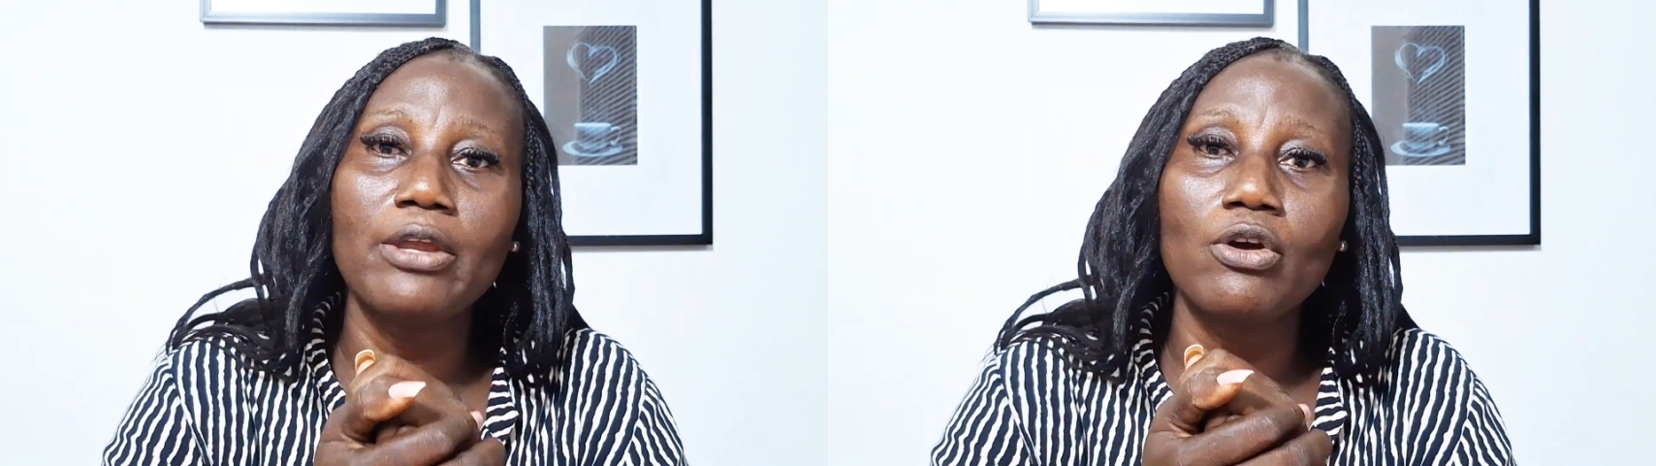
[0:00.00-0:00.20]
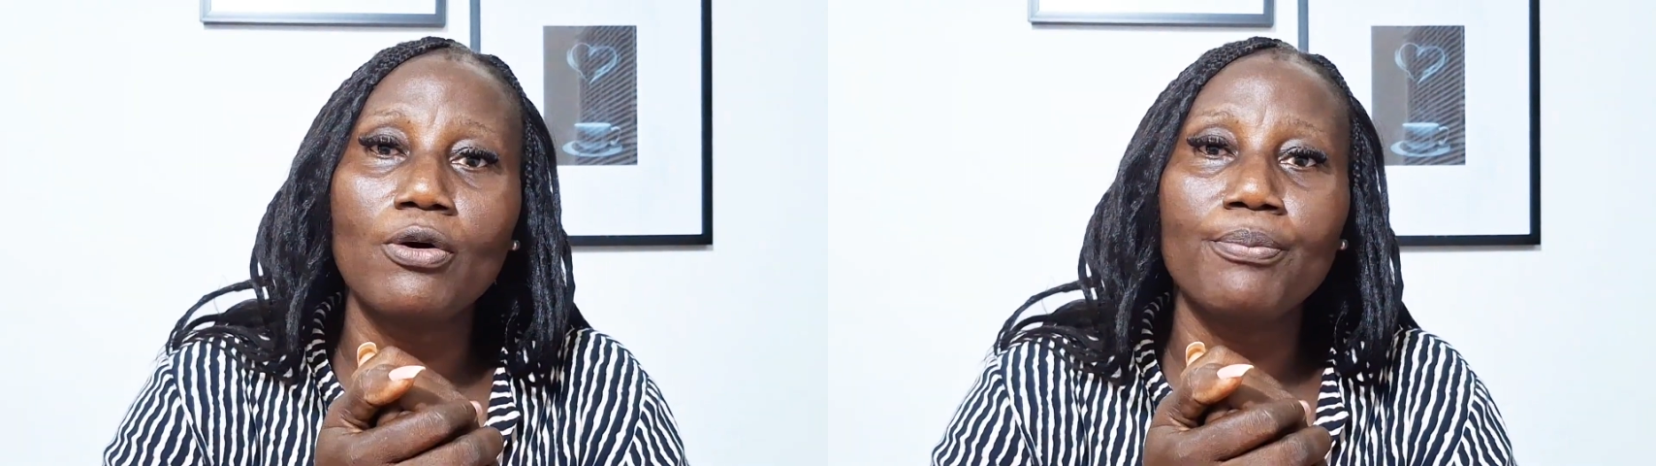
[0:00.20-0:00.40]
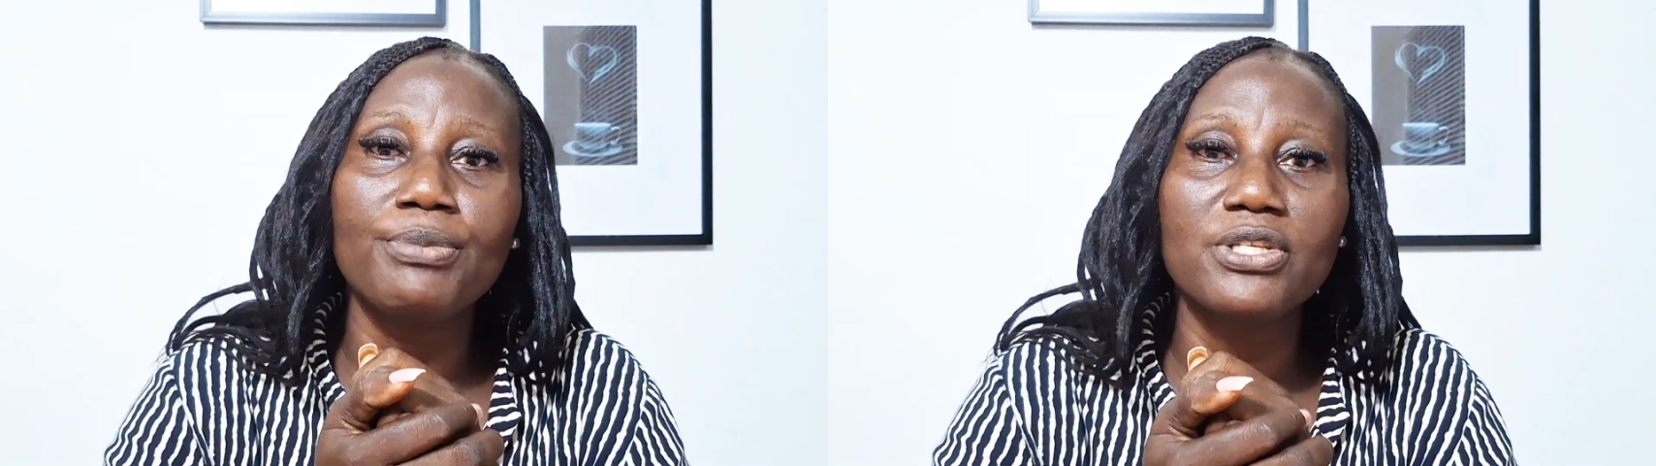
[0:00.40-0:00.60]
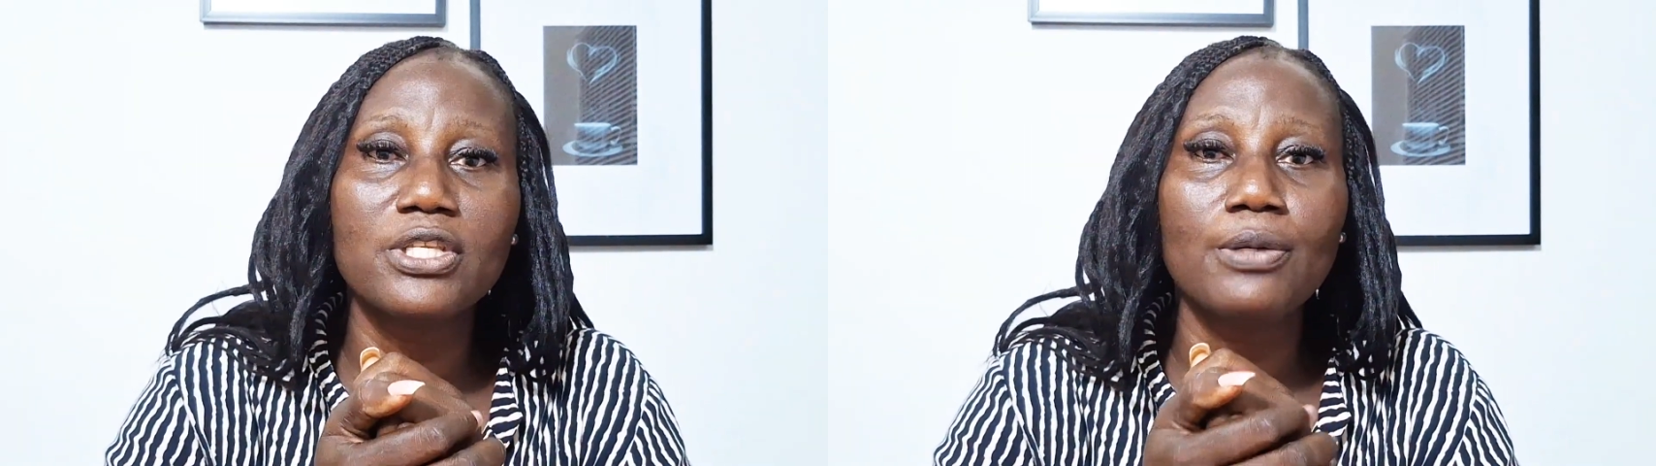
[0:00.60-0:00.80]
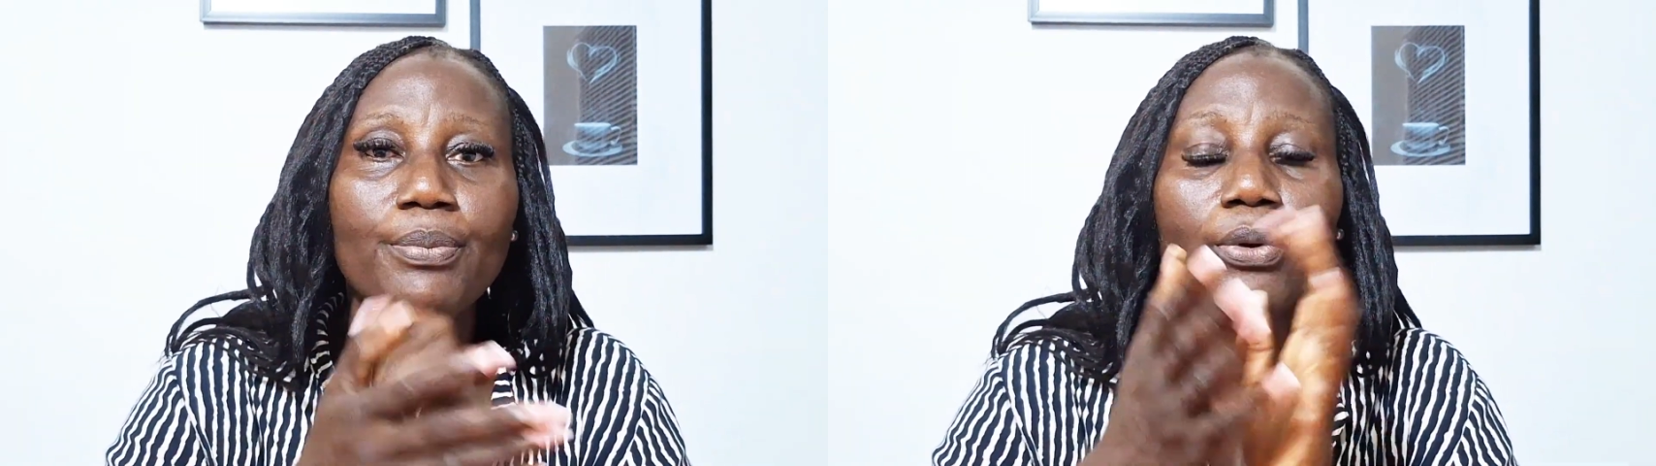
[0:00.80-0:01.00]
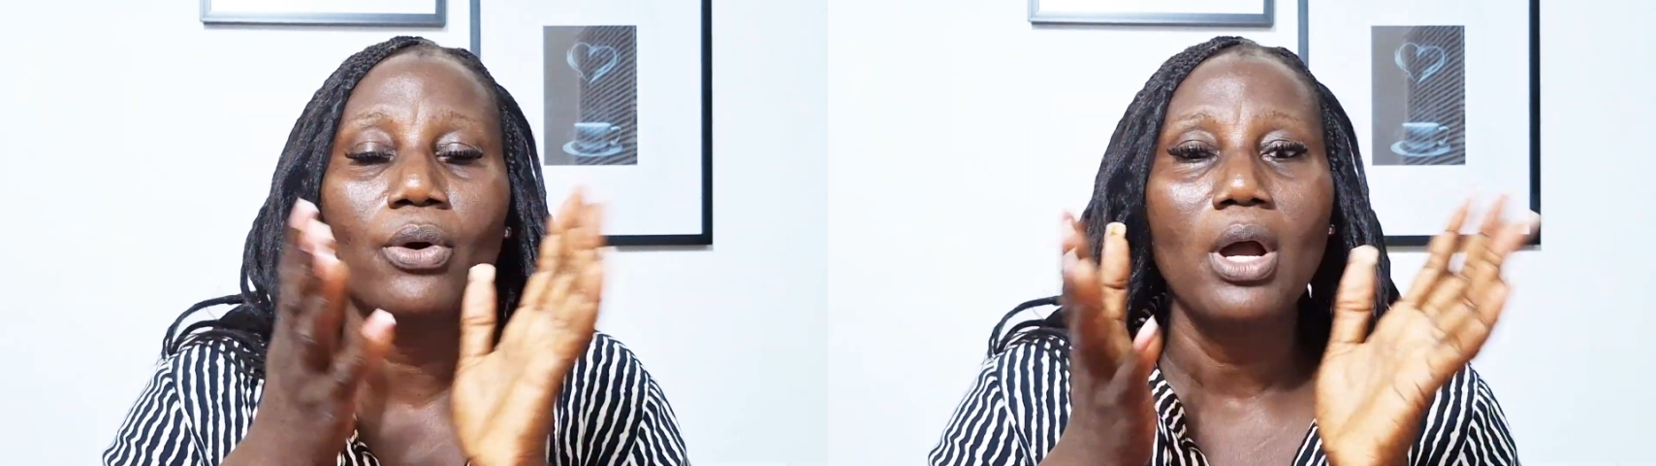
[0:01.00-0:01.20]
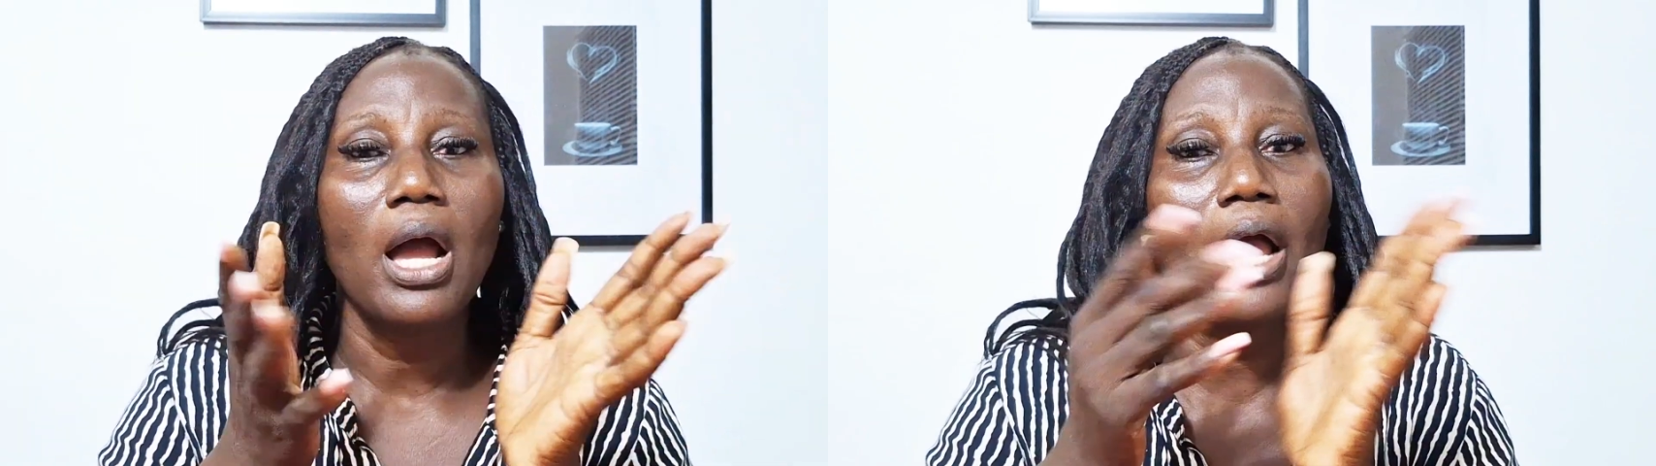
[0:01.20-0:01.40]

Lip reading: your mixing bowl